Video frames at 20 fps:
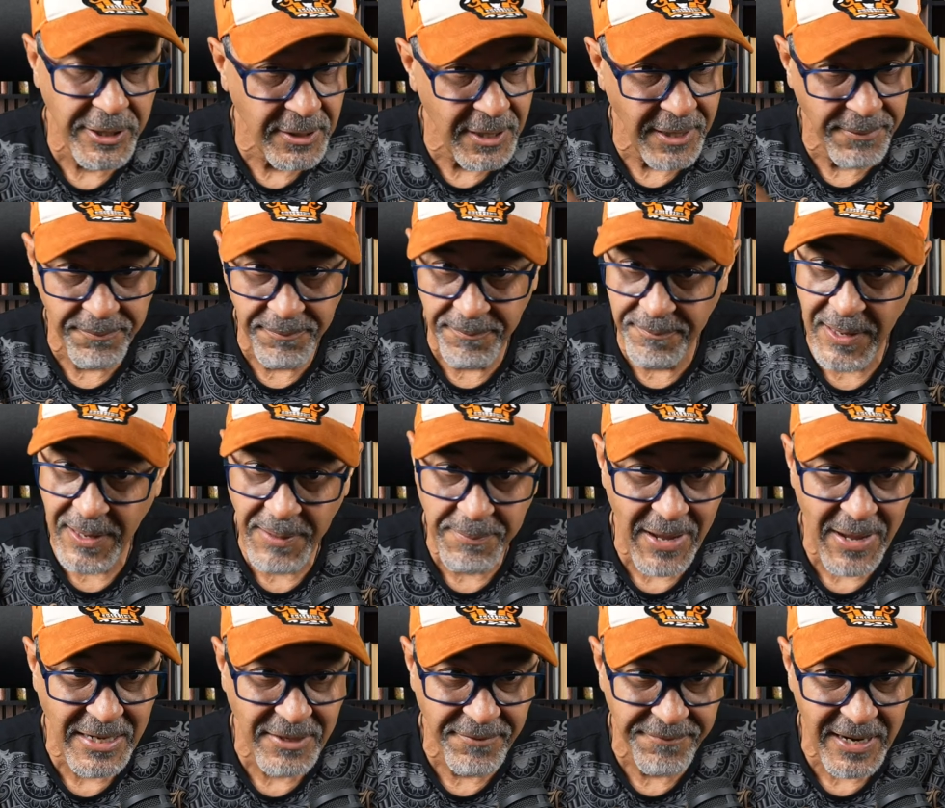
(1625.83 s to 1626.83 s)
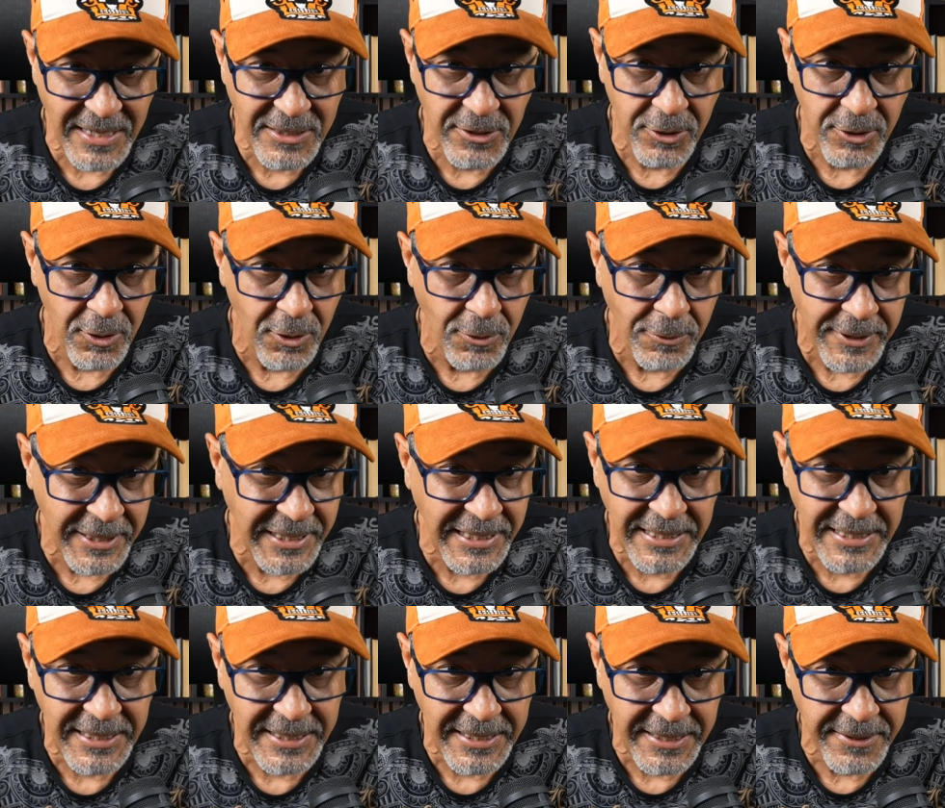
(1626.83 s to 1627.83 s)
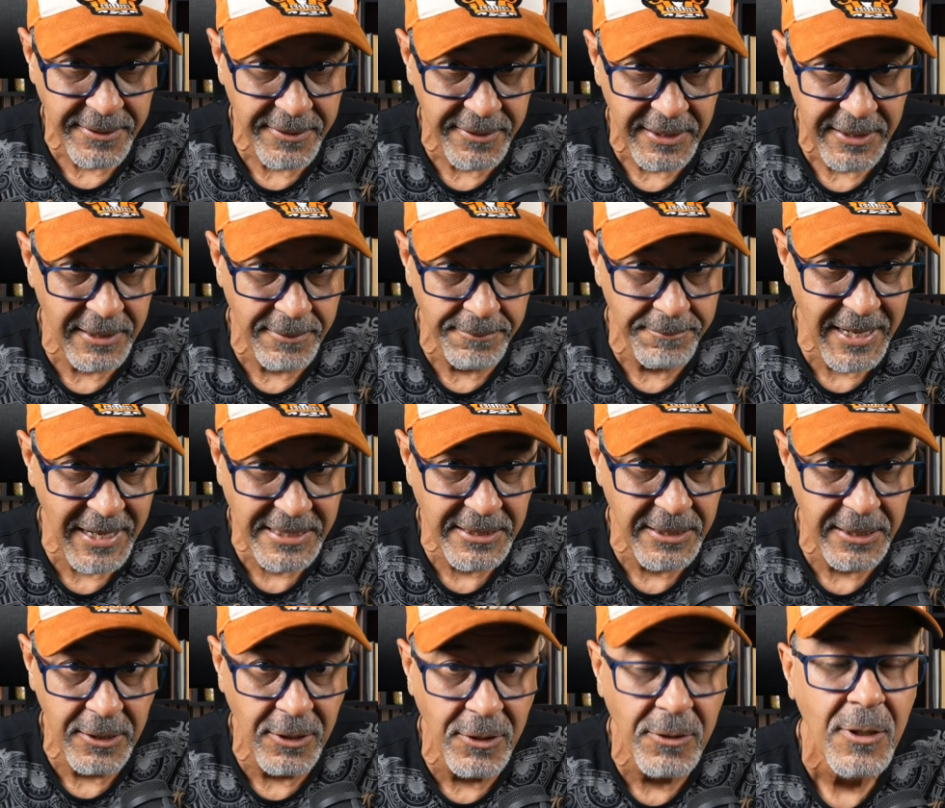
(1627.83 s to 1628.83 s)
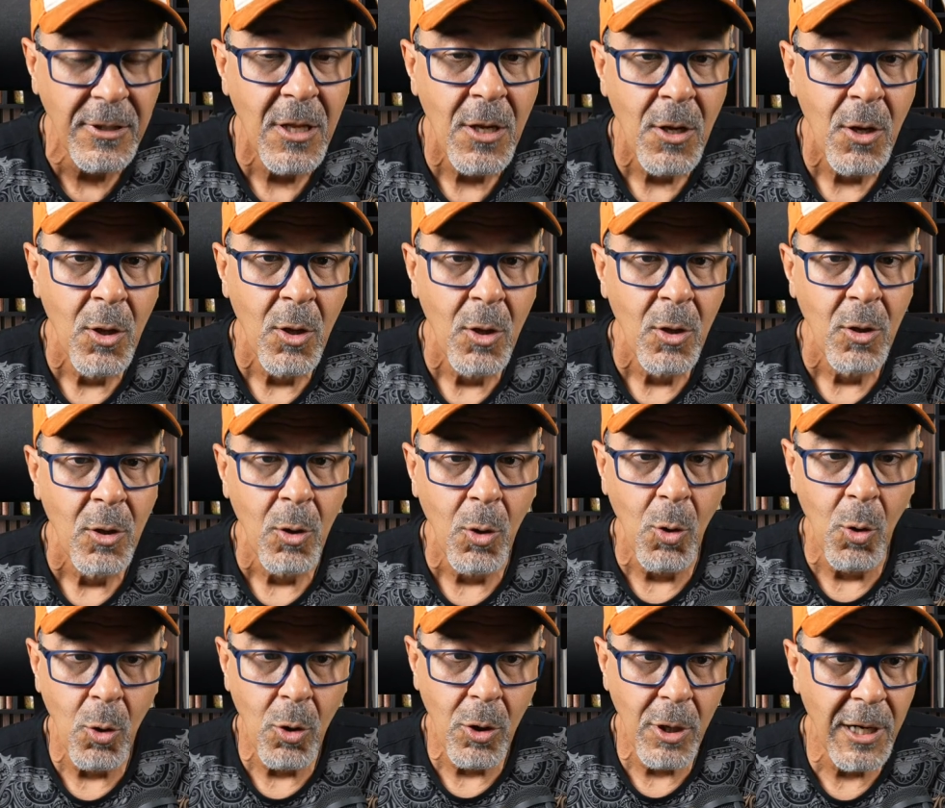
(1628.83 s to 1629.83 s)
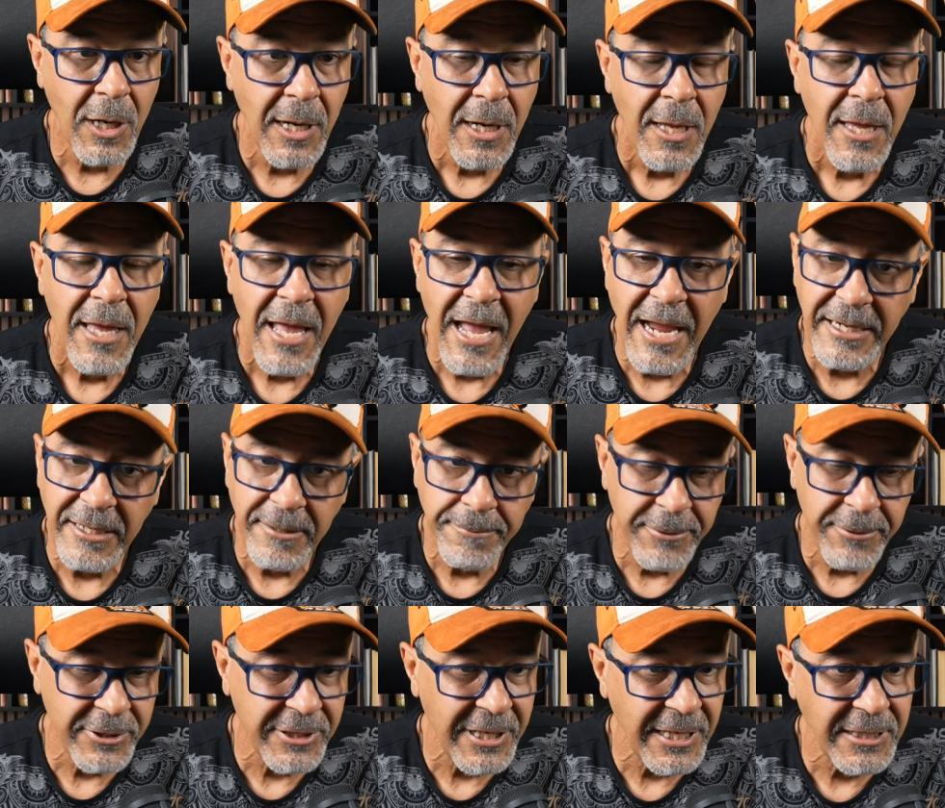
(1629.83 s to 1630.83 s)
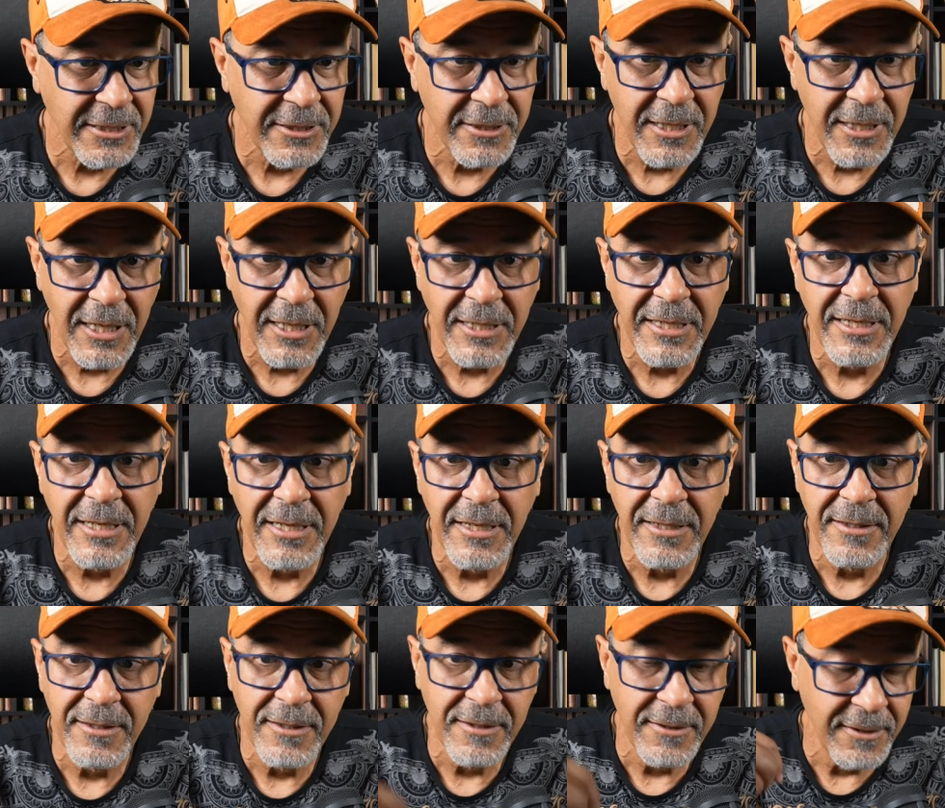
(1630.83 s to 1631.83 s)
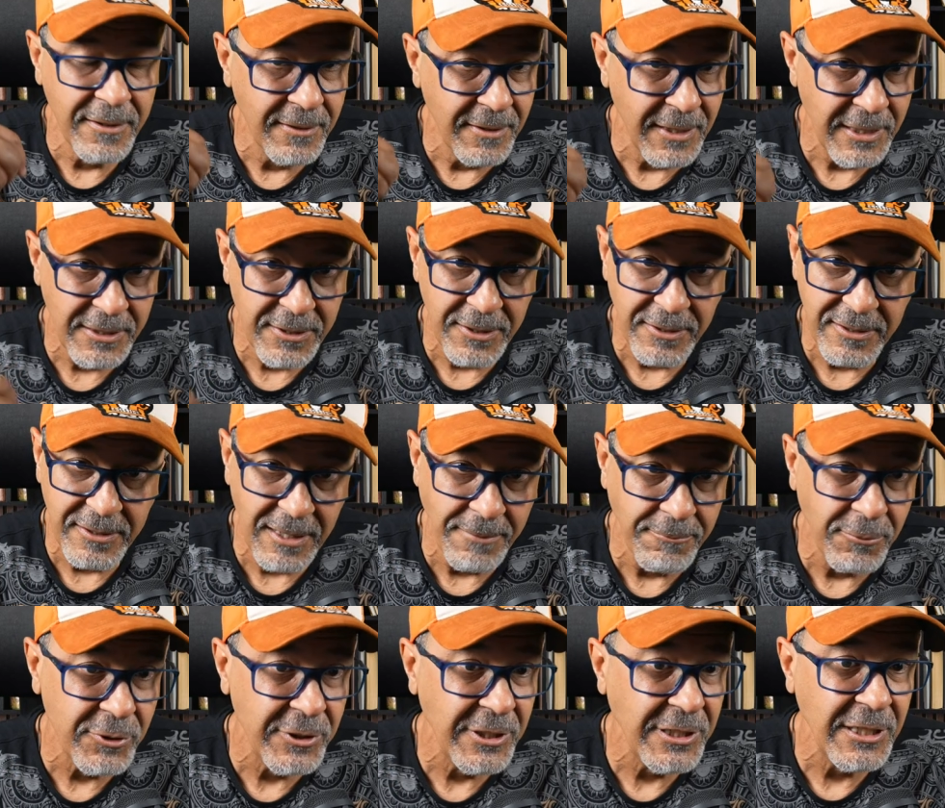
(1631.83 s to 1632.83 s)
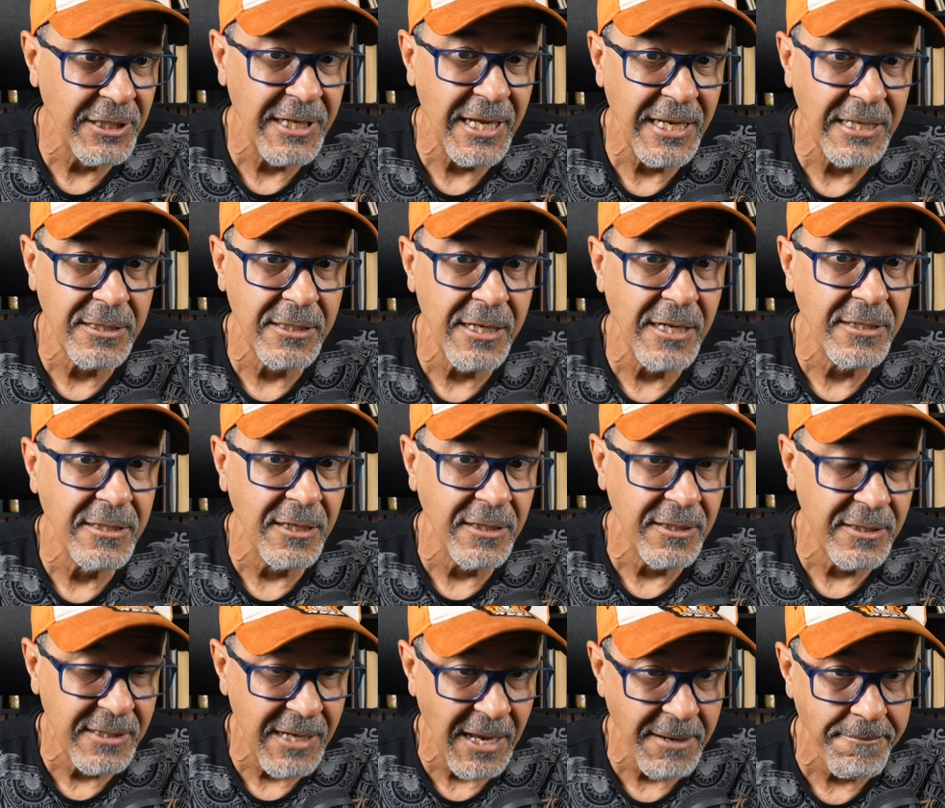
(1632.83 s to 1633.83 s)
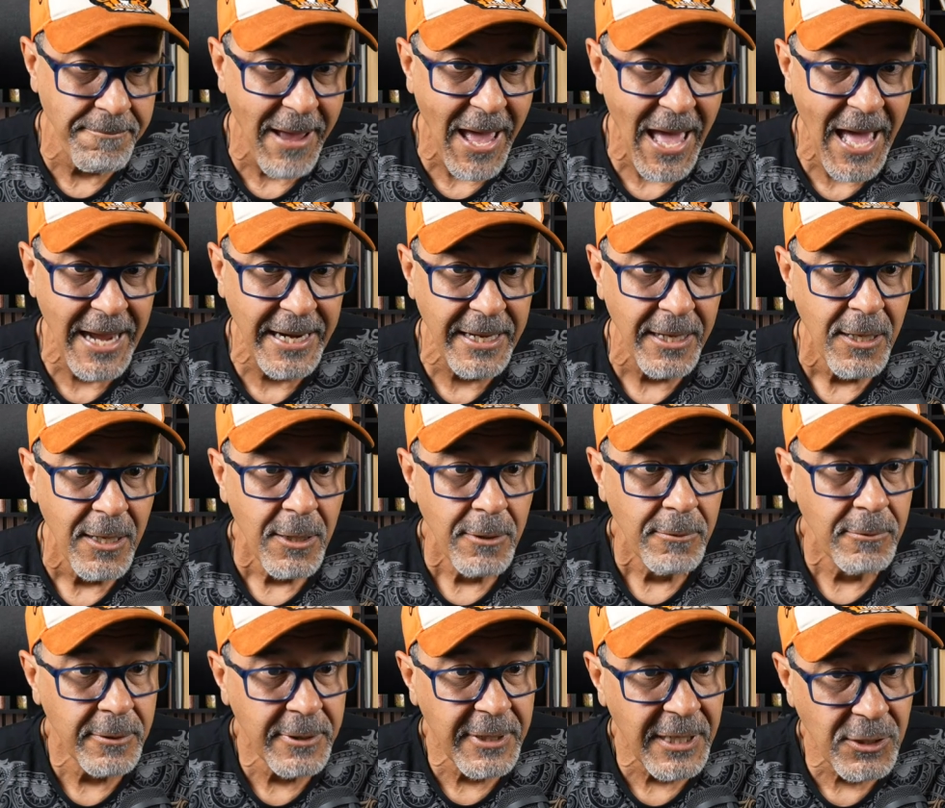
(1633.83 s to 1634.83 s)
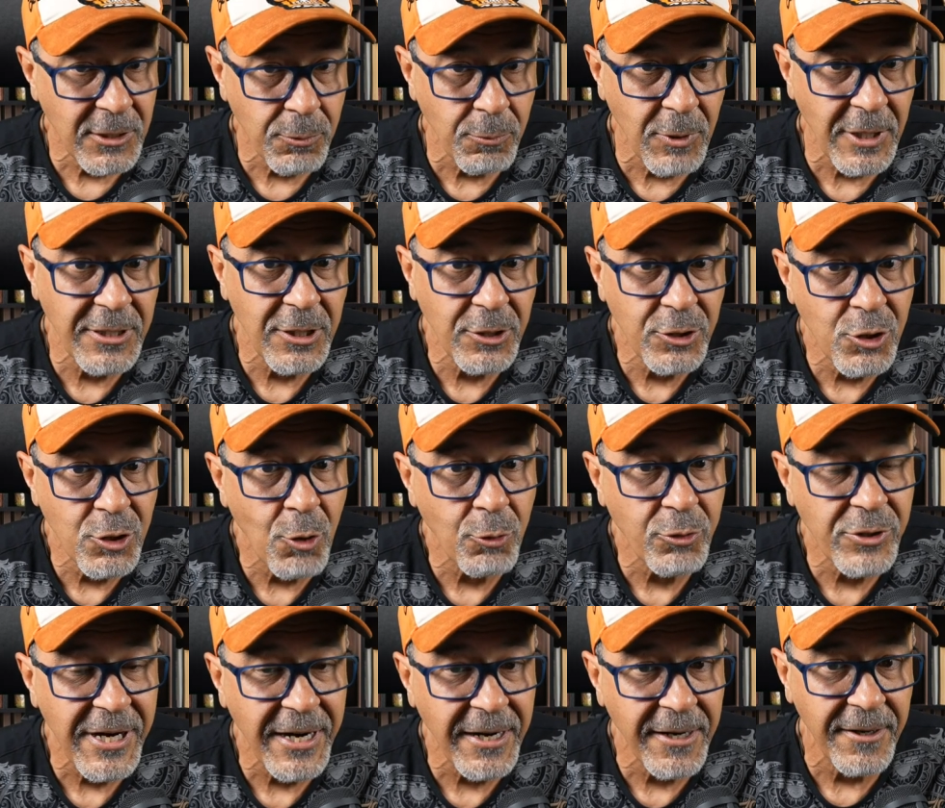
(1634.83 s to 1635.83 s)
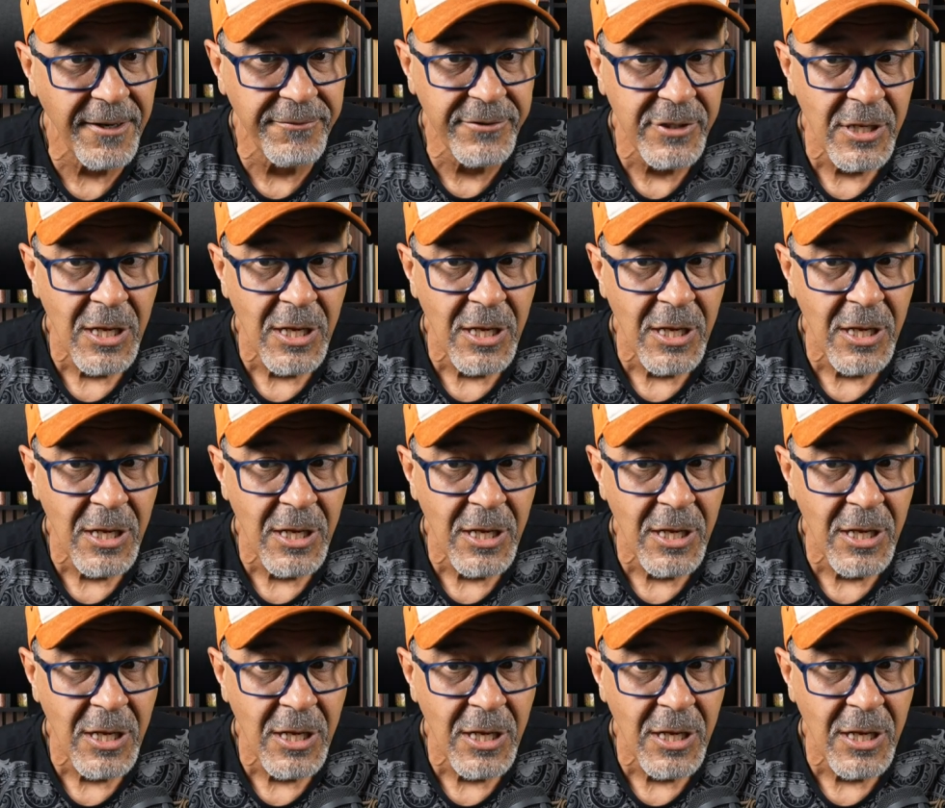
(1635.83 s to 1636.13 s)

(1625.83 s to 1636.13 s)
They manufacture the whole Kia here in Mexico, or 80% is done and then it's assembled in the United States and sent back. Well, guess what? There's no tariffs.